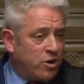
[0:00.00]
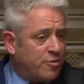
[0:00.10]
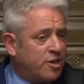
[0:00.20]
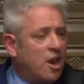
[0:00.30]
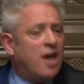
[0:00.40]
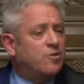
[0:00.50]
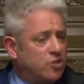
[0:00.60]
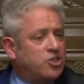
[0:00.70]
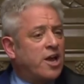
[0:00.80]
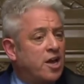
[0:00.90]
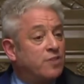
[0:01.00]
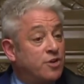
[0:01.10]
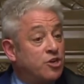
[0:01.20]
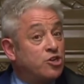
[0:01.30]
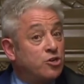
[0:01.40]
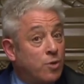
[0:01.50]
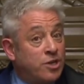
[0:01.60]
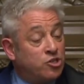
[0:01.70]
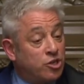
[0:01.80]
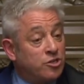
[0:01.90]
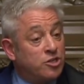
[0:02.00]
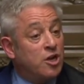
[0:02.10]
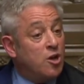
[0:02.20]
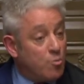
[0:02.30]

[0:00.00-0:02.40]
nothing like the scale of urgent questions,